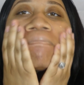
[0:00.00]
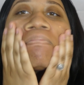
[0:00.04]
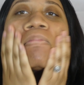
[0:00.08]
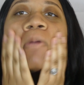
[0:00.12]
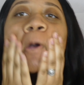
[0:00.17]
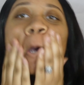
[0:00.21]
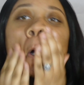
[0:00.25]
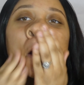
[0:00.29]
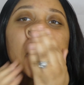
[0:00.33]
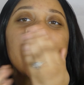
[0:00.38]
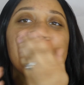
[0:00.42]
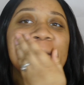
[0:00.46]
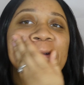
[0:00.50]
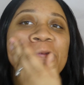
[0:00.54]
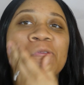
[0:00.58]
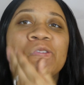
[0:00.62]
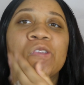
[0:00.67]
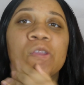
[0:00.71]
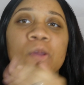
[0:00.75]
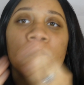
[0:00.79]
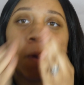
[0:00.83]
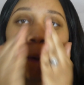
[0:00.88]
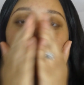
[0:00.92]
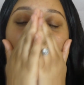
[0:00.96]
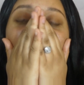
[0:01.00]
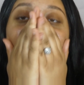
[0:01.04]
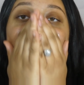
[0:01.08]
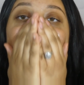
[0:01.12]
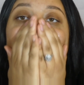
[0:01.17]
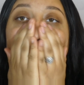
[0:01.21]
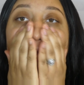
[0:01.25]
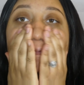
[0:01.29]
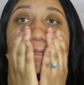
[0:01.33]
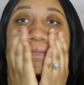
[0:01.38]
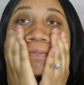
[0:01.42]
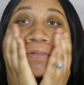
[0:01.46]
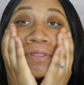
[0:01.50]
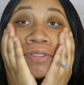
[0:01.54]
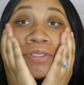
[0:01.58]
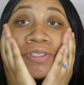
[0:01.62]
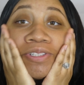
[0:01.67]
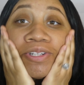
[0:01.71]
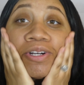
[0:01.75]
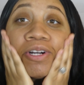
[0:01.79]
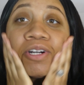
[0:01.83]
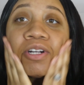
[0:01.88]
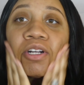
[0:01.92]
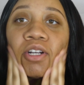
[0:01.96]
Okay, so I don't know if I'm gonna
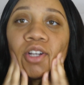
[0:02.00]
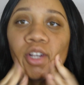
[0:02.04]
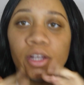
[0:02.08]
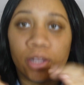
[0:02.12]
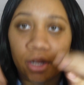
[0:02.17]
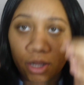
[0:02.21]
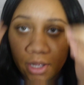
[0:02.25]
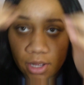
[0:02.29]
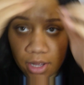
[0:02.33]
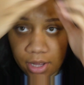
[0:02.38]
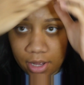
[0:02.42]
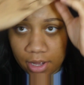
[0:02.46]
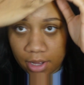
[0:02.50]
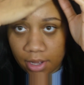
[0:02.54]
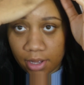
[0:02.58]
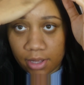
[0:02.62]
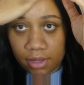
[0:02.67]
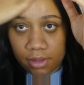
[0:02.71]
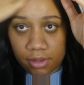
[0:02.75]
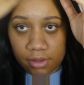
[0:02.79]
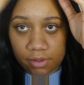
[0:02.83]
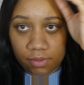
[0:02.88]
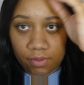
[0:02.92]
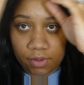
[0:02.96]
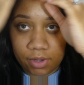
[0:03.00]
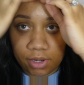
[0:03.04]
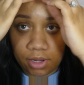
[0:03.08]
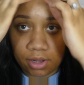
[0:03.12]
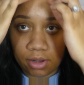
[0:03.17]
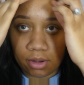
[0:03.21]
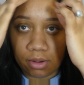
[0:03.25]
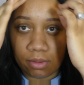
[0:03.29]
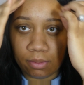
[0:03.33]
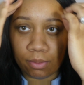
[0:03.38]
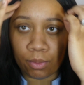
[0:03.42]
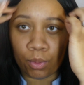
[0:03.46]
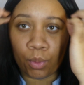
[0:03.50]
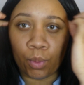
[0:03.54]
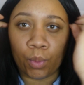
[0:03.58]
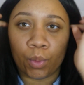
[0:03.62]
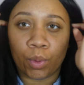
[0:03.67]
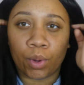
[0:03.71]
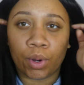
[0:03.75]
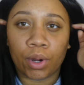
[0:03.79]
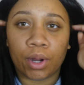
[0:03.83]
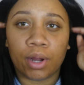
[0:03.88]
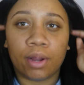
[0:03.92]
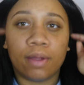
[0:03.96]
talk in this video
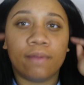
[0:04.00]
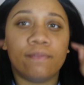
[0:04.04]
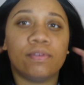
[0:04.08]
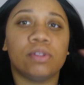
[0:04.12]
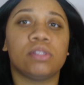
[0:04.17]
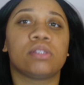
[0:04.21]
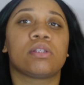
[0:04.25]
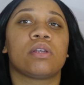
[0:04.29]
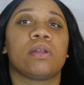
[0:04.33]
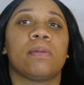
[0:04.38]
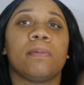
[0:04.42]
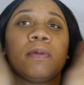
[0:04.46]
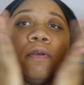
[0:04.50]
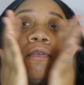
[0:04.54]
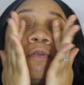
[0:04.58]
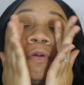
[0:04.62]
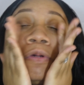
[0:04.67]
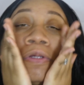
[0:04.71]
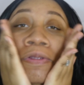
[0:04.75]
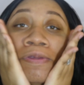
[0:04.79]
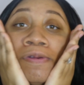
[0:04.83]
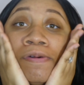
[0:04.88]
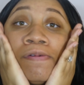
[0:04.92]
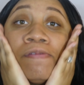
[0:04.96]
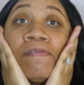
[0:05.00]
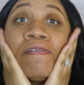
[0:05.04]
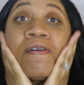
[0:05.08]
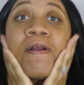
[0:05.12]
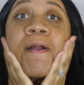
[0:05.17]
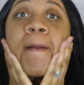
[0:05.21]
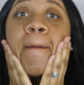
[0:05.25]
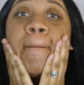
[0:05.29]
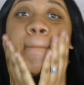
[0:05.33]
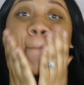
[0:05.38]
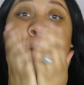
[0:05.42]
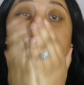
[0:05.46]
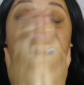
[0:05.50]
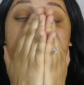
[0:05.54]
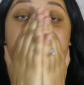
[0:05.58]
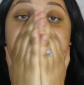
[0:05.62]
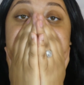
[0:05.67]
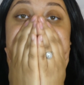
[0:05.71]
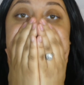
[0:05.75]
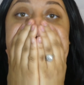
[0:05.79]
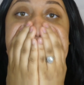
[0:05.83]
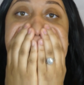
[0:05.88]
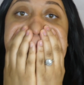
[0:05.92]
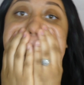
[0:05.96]
or if it's gonna be a voiceover, but
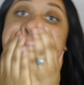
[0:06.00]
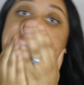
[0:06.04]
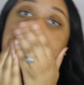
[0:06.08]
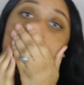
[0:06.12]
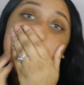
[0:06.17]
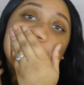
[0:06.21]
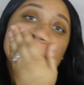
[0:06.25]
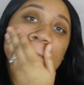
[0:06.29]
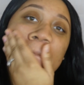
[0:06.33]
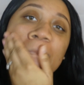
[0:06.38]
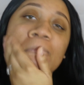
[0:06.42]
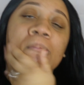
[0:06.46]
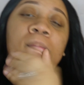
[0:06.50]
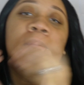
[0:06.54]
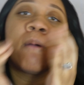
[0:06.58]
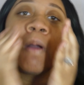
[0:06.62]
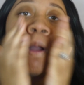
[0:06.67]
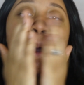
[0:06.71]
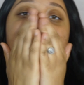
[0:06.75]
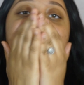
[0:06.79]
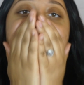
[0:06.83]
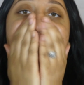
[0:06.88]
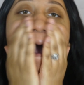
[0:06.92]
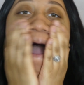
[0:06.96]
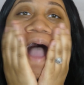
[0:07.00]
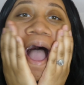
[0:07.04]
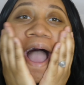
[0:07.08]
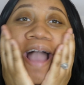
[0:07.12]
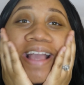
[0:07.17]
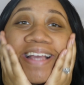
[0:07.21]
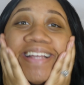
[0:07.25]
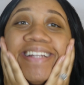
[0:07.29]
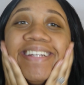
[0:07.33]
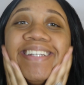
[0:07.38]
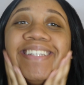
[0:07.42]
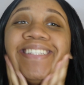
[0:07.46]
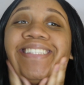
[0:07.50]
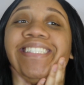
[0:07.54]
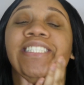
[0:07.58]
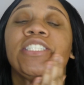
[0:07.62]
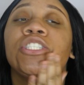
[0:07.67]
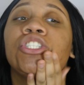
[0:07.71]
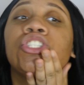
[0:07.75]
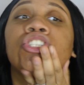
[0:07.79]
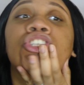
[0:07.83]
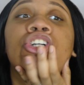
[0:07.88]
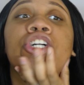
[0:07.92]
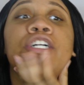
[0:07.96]
I can at
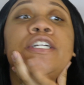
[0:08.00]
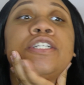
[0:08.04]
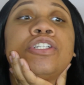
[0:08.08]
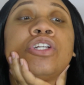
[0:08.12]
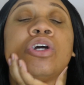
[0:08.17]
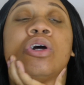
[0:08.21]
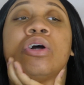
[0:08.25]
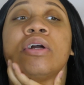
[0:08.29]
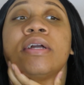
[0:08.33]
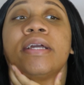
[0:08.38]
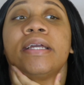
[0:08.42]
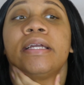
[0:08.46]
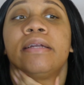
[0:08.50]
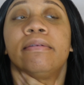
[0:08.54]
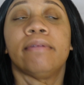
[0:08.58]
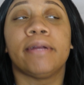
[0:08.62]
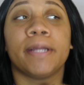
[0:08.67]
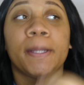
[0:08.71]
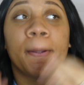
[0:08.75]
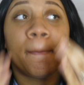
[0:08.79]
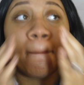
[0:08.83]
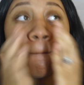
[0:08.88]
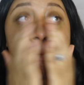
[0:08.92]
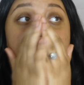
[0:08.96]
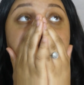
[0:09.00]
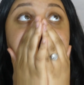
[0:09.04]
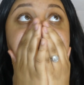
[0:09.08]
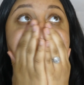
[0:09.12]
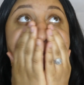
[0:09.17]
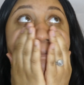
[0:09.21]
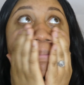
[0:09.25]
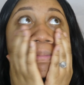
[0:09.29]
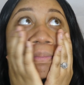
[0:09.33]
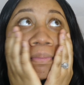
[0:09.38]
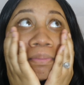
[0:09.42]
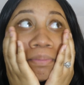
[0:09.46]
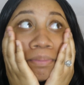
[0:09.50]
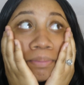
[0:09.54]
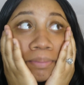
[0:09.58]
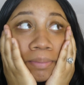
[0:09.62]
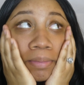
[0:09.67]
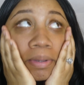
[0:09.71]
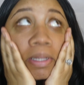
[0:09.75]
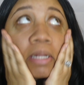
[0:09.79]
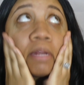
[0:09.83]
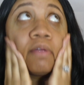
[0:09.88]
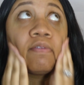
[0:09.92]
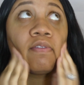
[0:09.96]
least start talking, right?
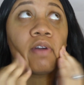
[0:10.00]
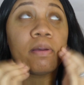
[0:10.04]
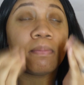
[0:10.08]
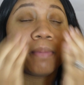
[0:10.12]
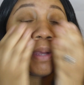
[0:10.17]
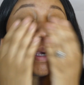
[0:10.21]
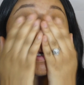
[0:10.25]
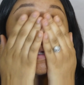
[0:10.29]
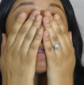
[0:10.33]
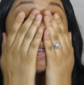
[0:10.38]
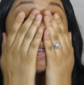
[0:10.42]
And if I make it